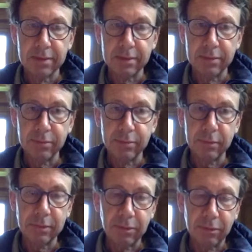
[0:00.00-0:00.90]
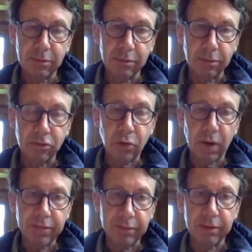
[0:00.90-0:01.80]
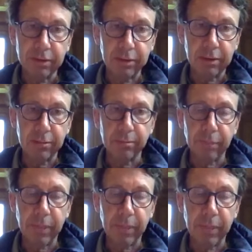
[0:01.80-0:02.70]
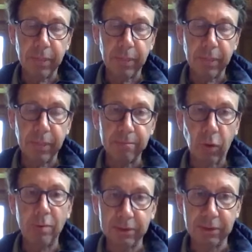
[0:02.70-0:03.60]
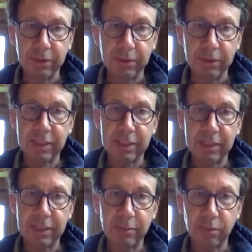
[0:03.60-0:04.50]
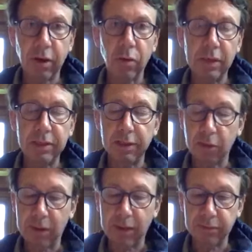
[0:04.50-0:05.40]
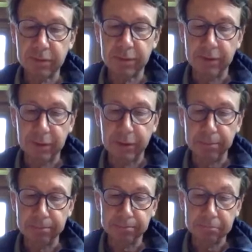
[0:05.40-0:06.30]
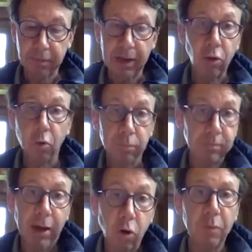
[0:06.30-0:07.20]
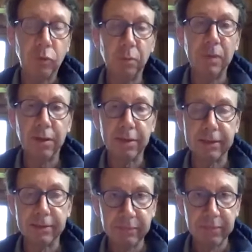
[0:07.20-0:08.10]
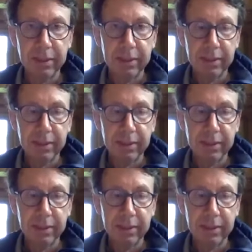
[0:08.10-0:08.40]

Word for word: um, you know the, the driving parameter in terms of how we lead our lives. Um, I hope I hope it will be like that.